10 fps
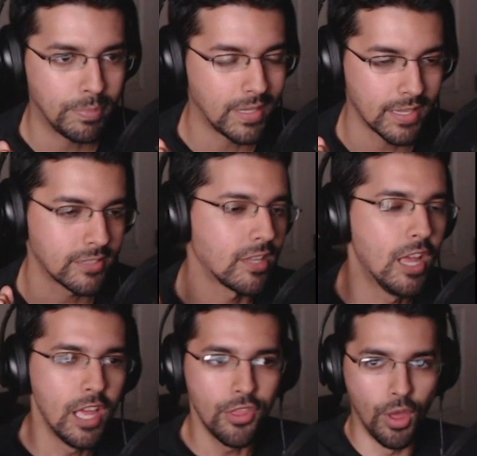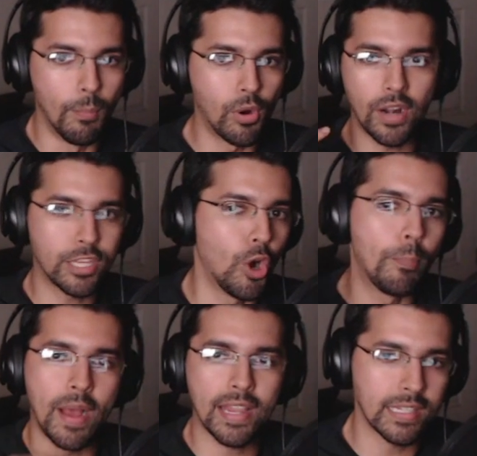because the more I go
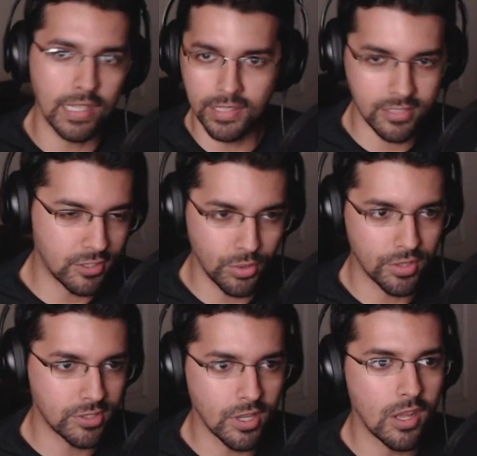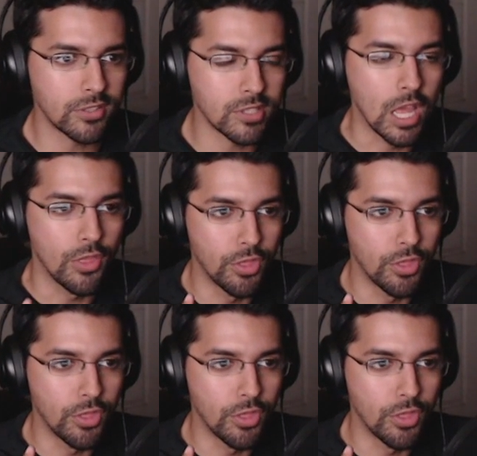back and I listen to the songs,